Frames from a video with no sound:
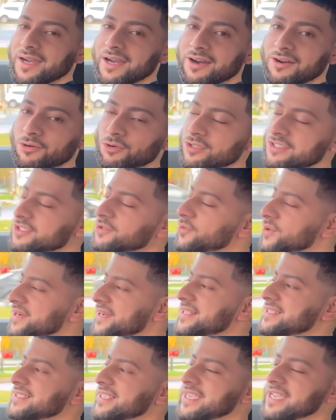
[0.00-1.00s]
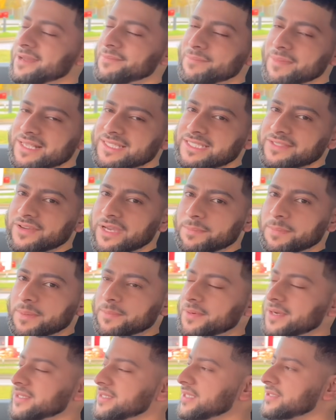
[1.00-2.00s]
i also want to say a massive happy
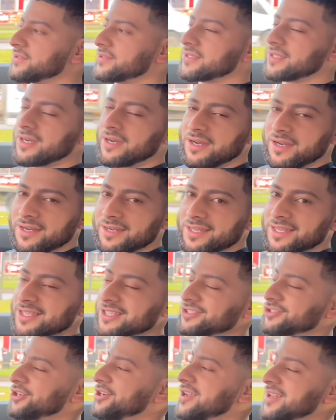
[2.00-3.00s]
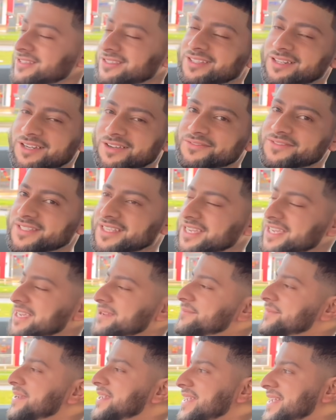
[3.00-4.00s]
birthday to taha so lots of love to
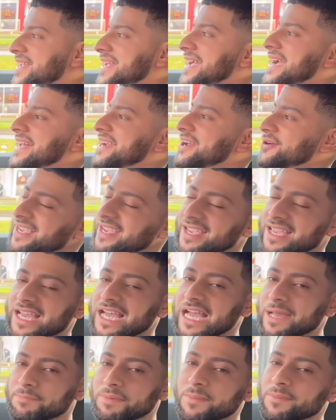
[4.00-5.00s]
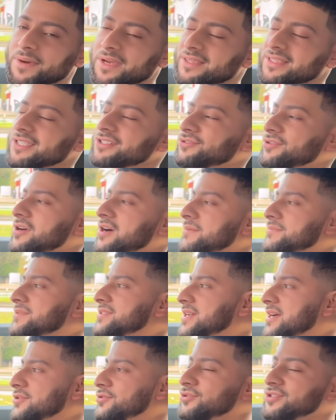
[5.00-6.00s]
him and a happy birthday to
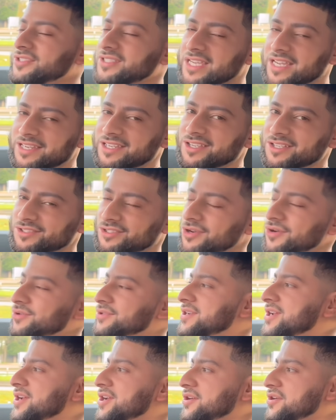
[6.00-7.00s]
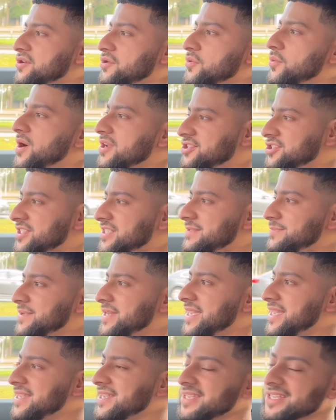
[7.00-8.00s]
hamza who's 10 years old who watches
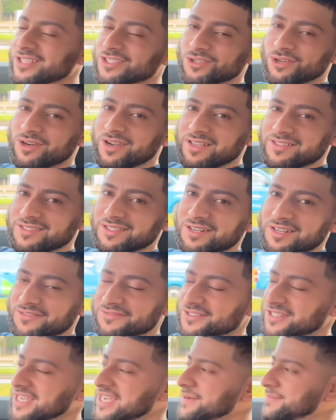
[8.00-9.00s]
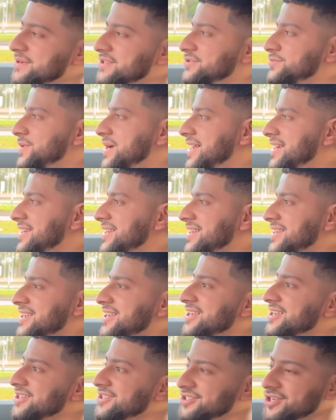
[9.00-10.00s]
me so lots of love to him as well
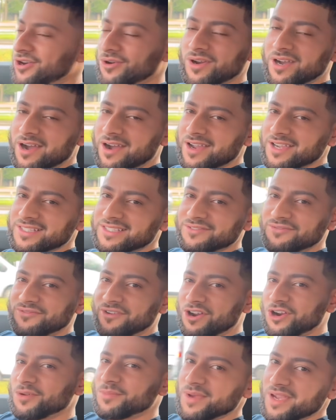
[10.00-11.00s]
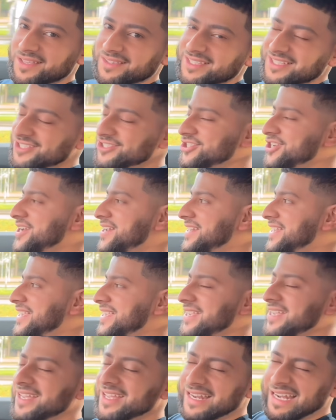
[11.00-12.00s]
so guys follow me on this journey
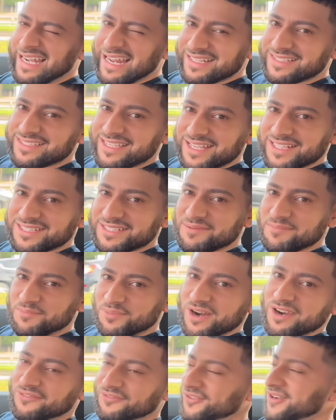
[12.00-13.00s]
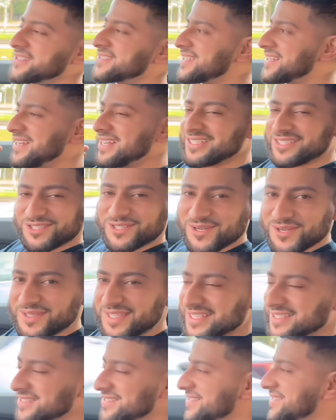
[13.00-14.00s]
let's get some breakfast and let's do
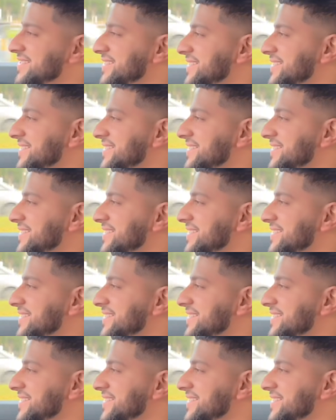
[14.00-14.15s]
this